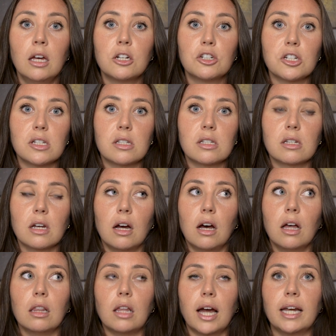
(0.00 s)
just
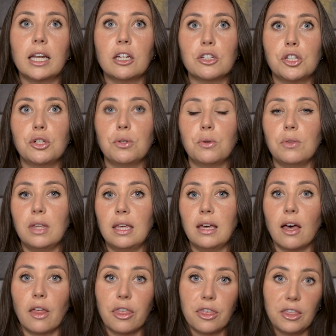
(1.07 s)
aligning to the
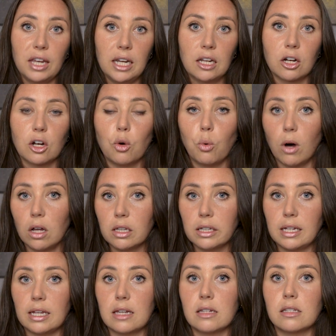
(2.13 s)
Athena
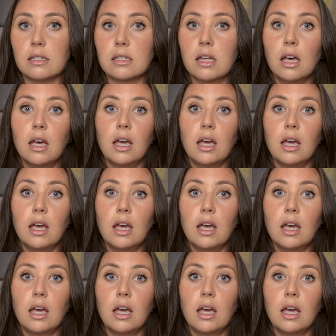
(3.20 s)
qualities.